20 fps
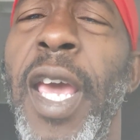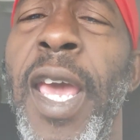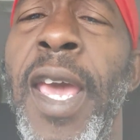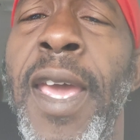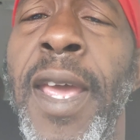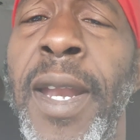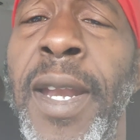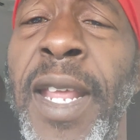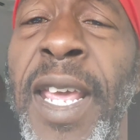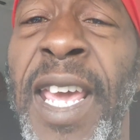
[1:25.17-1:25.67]

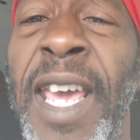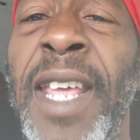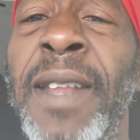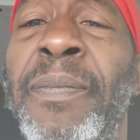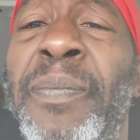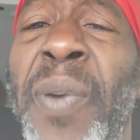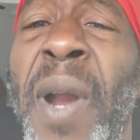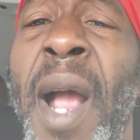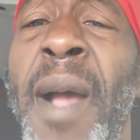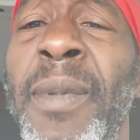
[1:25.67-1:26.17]
and
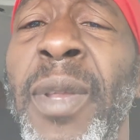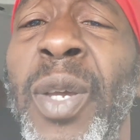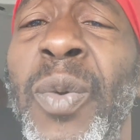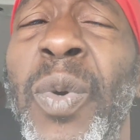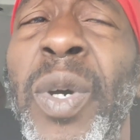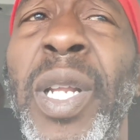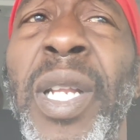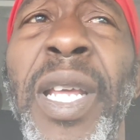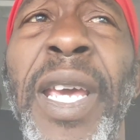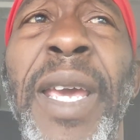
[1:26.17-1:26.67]
it probably
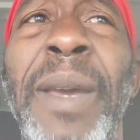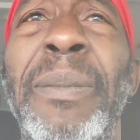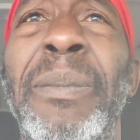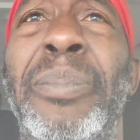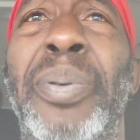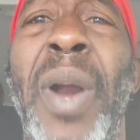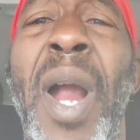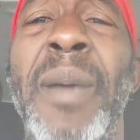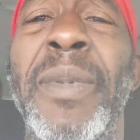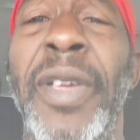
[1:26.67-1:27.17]
would
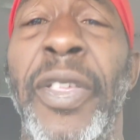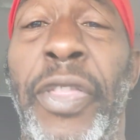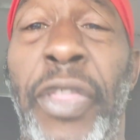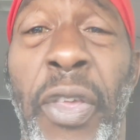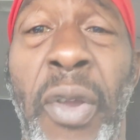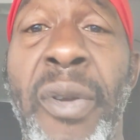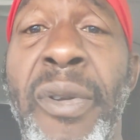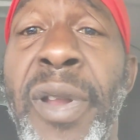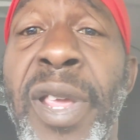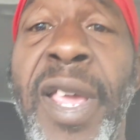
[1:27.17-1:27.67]
probably
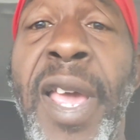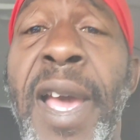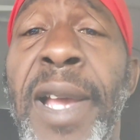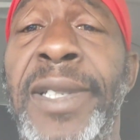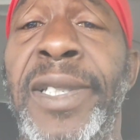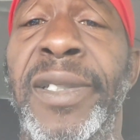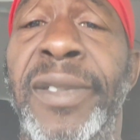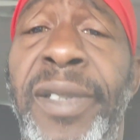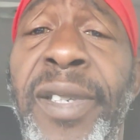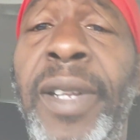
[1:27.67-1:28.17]

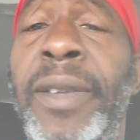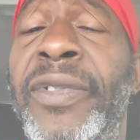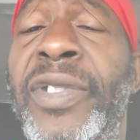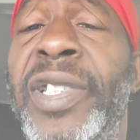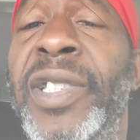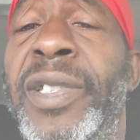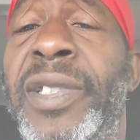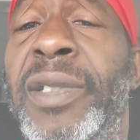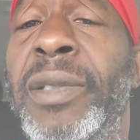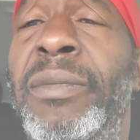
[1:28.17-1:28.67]
30x instead of
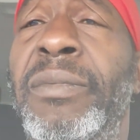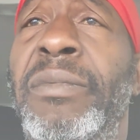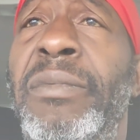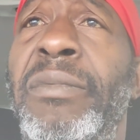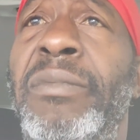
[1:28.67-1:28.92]
just